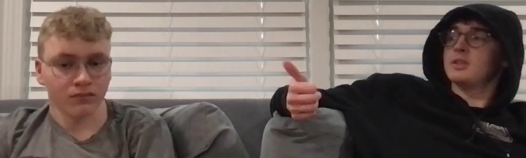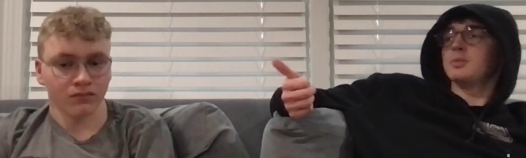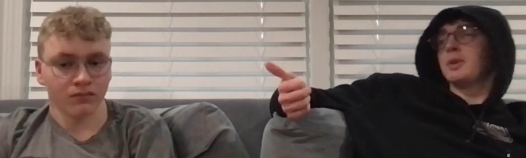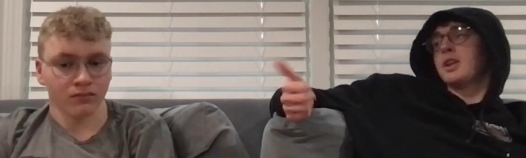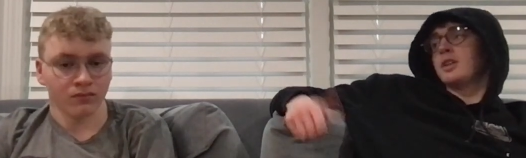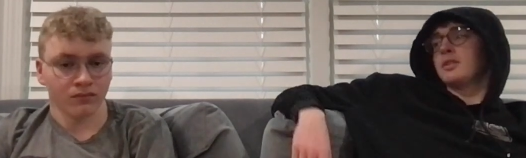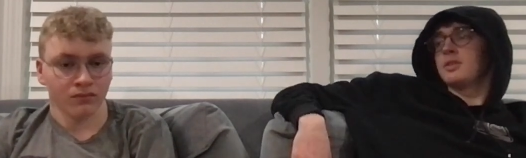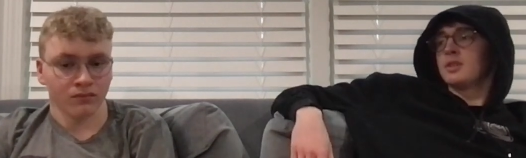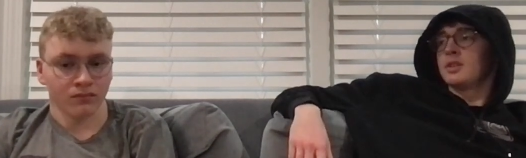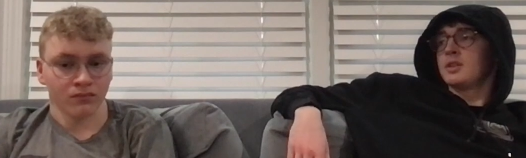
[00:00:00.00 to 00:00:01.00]
Speaker 1: You made it
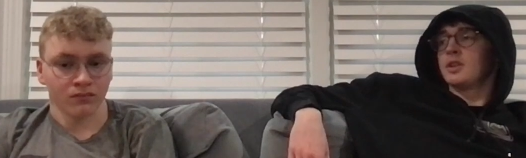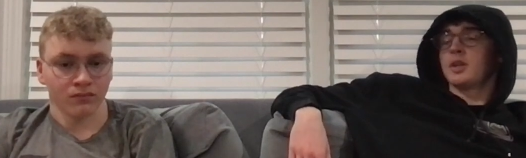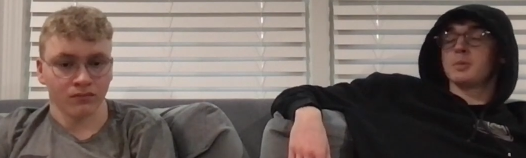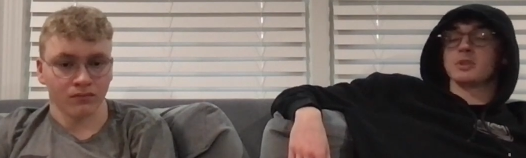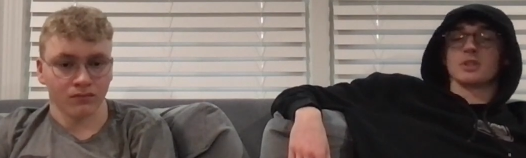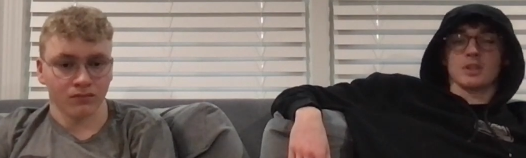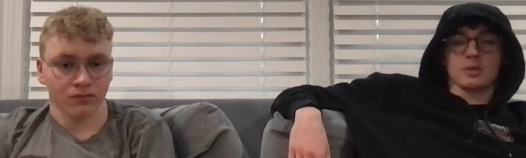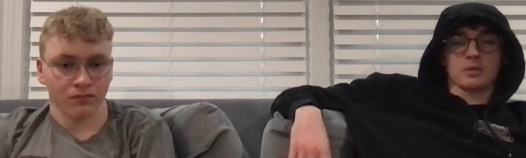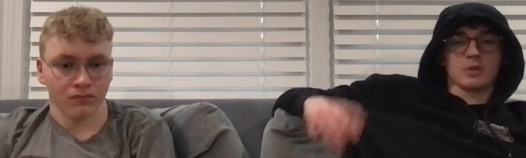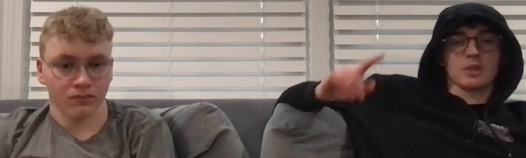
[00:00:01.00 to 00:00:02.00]
layman's
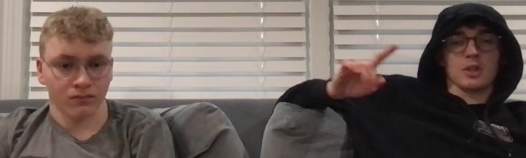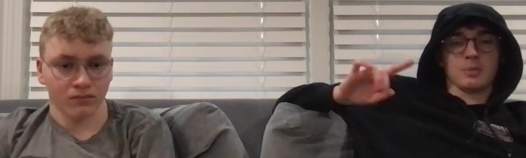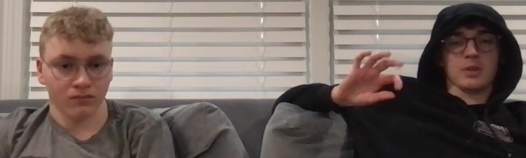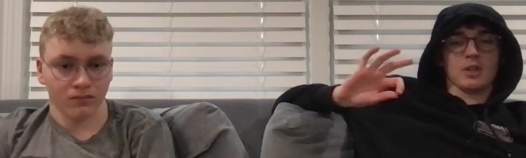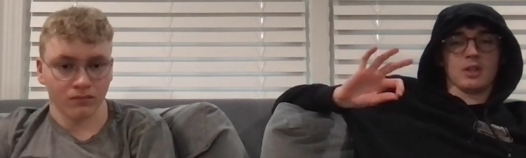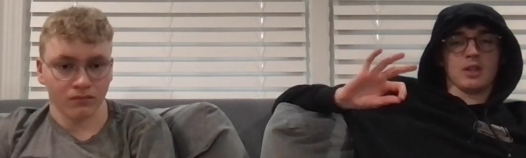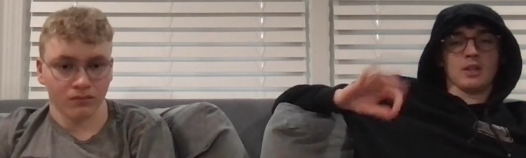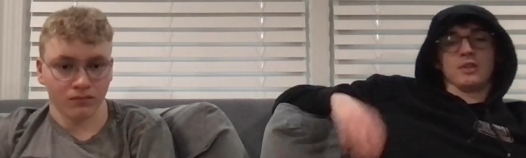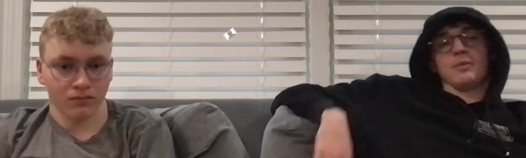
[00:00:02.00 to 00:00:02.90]
terms, which helped out a lot.